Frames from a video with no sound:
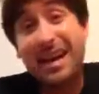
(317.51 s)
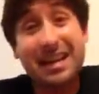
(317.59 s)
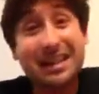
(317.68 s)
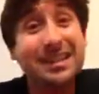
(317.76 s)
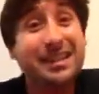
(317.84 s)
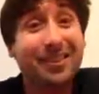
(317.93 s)
I
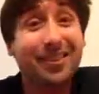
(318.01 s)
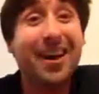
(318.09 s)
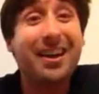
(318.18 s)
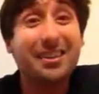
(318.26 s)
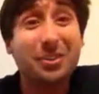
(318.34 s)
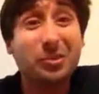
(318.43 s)
think a
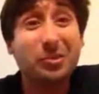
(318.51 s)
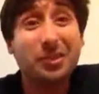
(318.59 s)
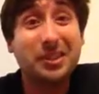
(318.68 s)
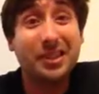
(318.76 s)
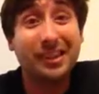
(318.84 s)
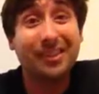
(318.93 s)
lot of you are
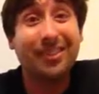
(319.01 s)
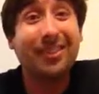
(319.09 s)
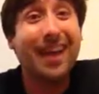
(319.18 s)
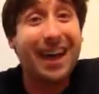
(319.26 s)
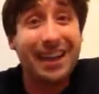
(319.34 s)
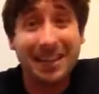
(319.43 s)
really going to
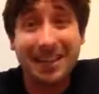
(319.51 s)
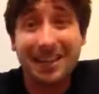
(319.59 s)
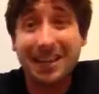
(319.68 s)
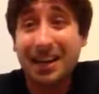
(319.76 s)
like